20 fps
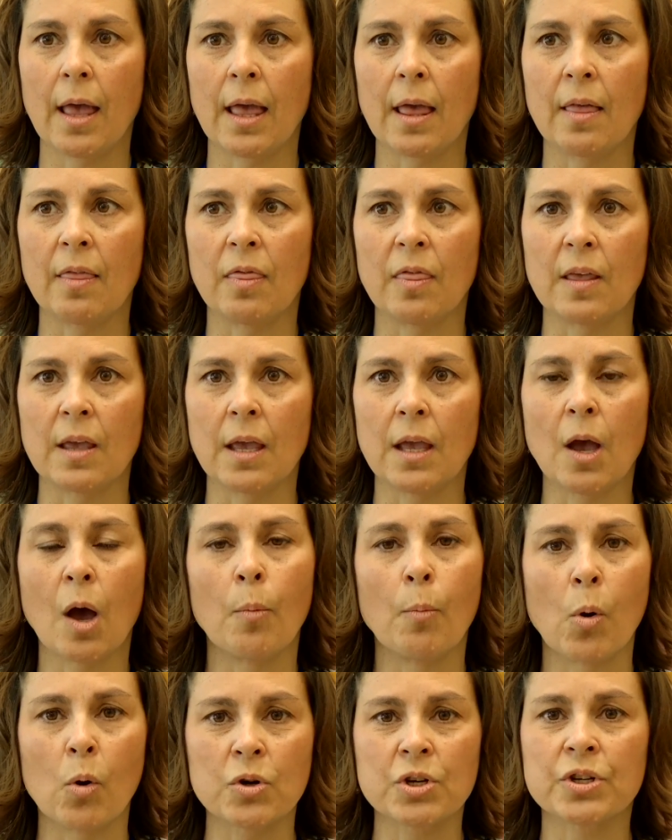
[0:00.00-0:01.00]
in the
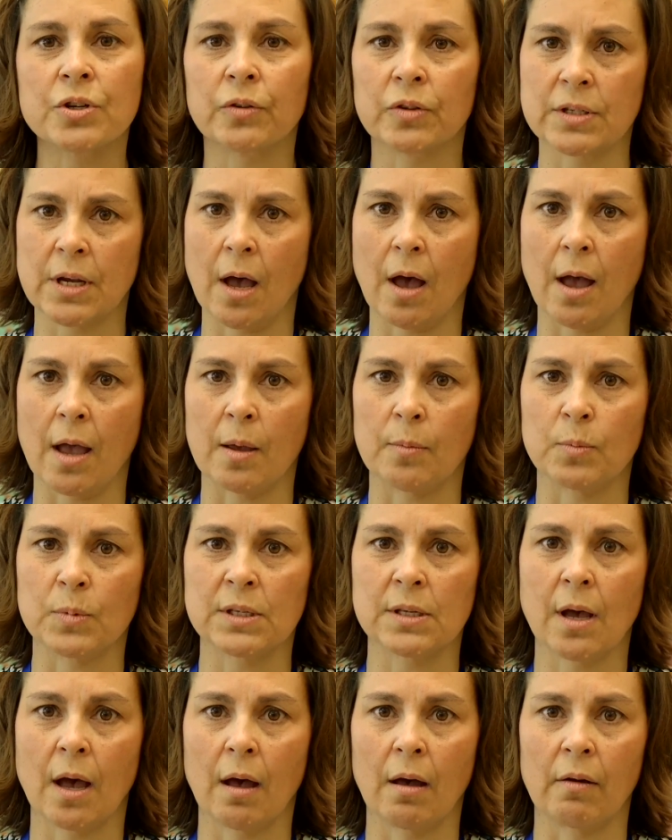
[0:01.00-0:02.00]
emotional
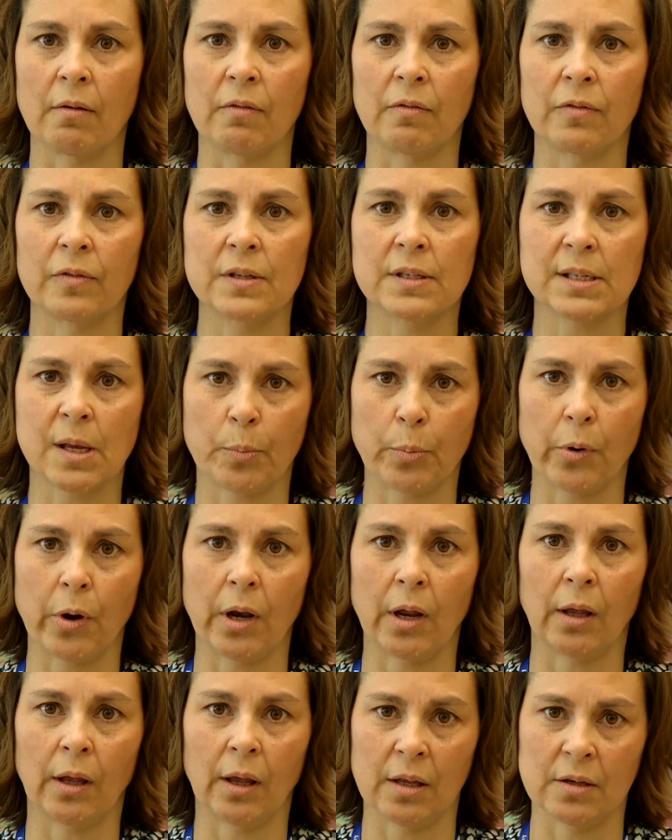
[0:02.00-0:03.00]
times of
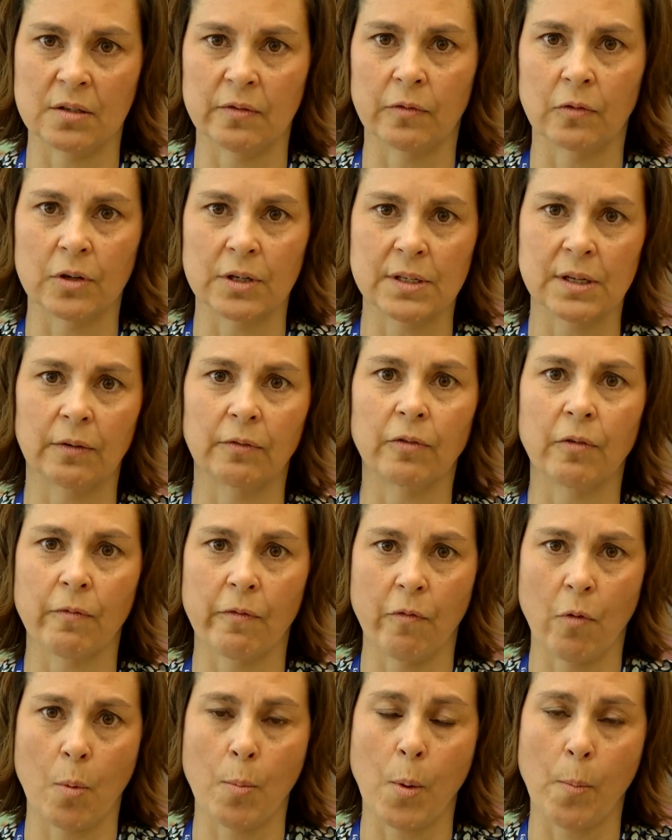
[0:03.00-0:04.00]
separating and divorcing from
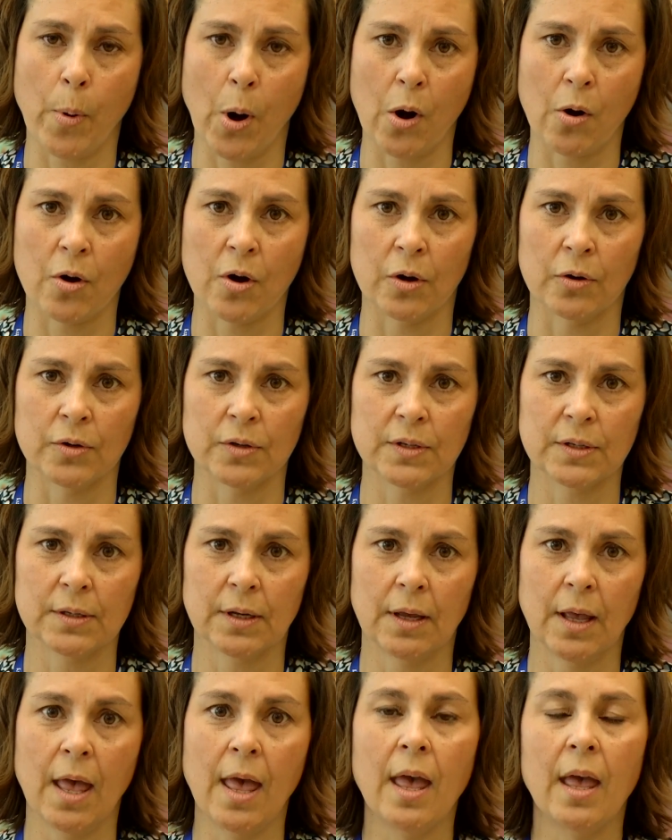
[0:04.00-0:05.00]
former partners.
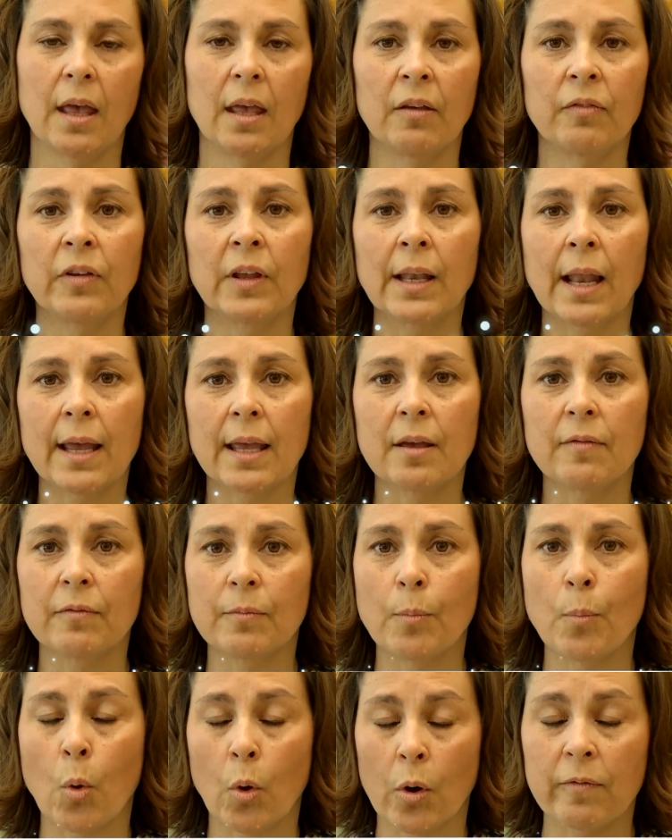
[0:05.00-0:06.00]
If you'd
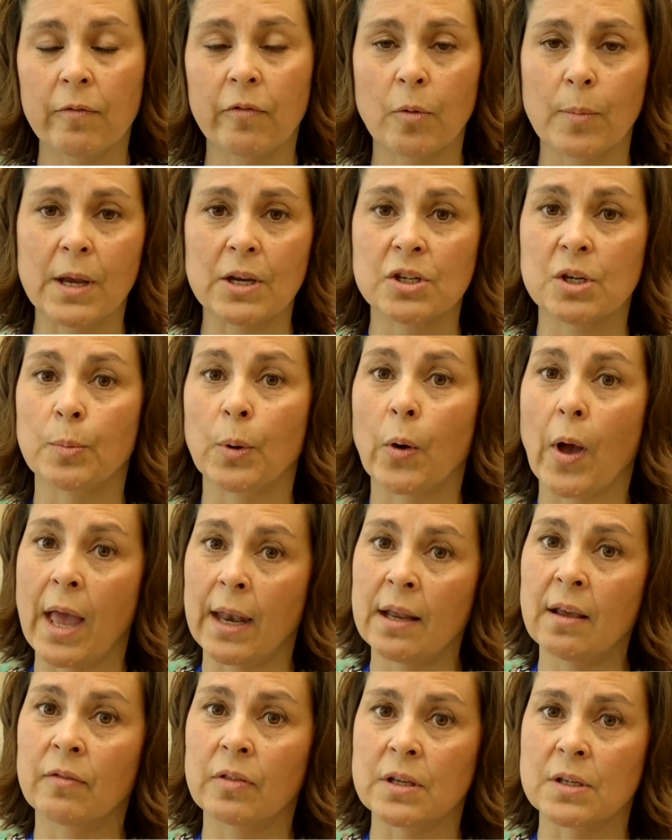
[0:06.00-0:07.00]
like information about
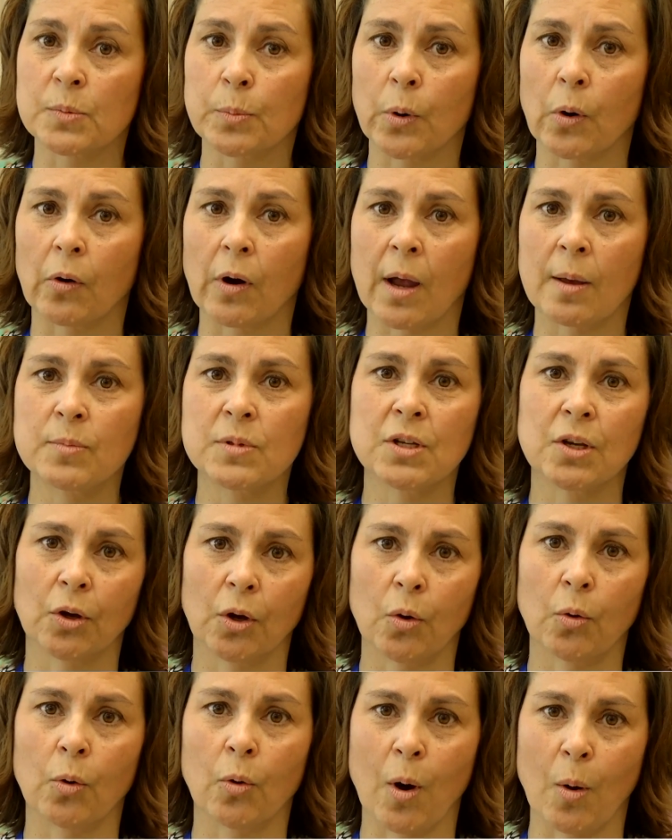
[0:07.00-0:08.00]
any of these programs, you
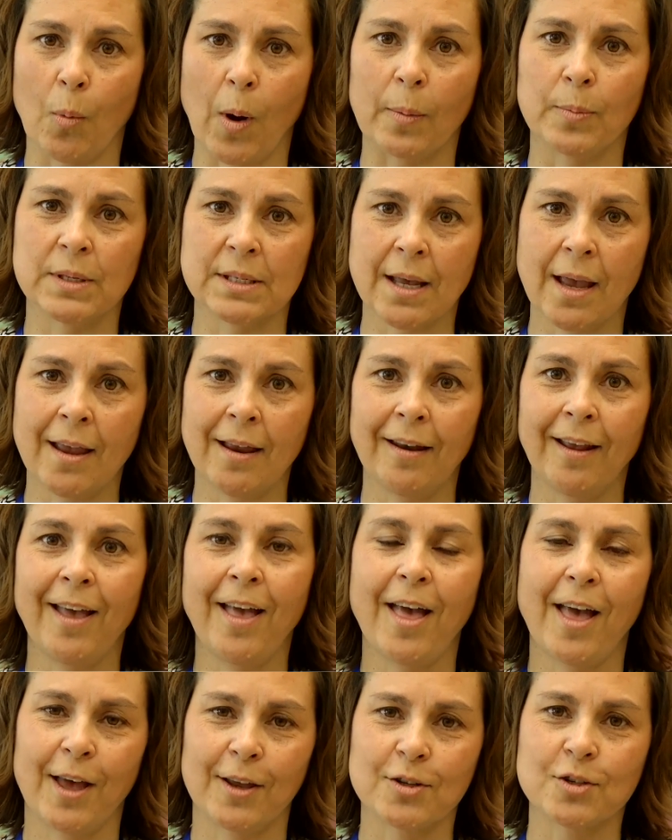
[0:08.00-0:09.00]
can go to our website
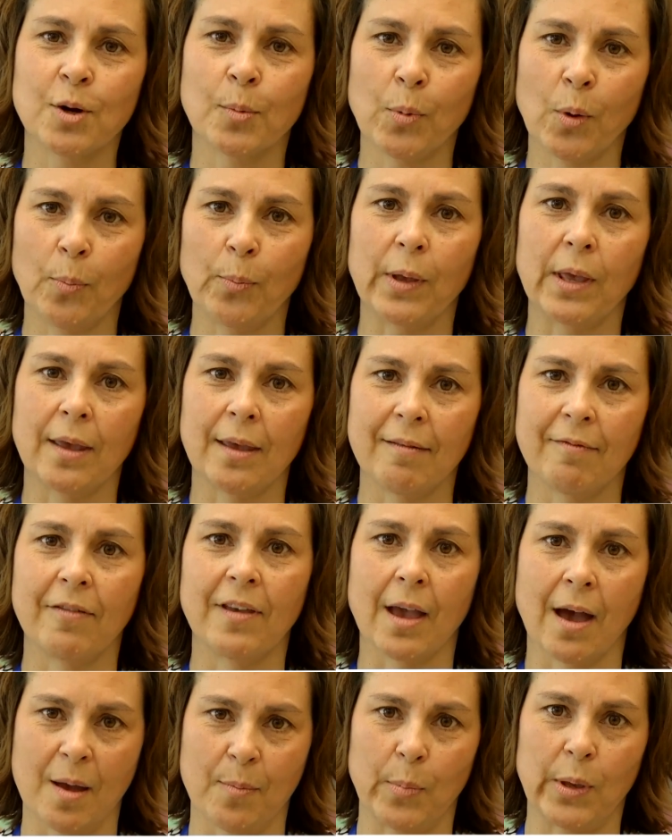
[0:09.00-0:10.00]
at triple p
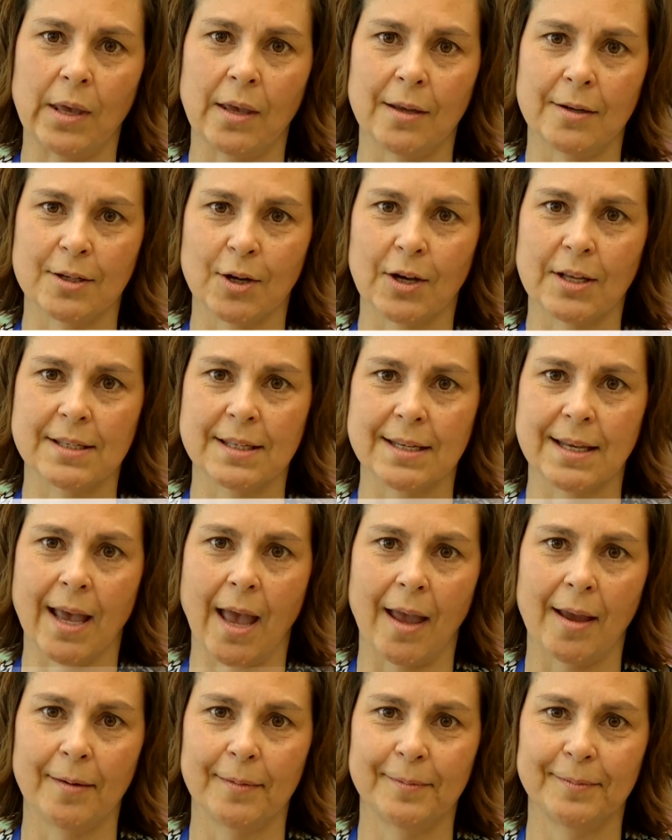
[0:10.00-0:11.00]
vip dot c
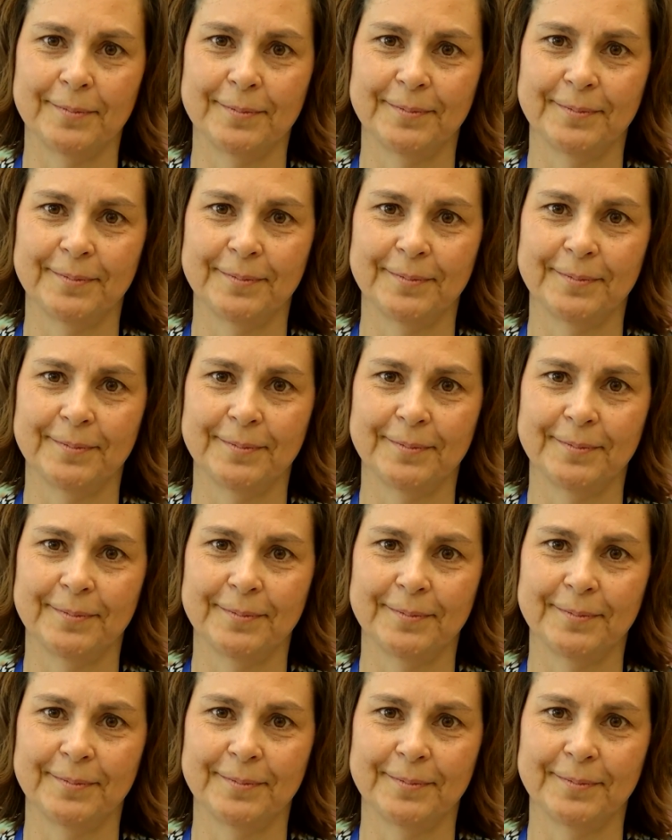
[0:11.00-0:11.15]
a.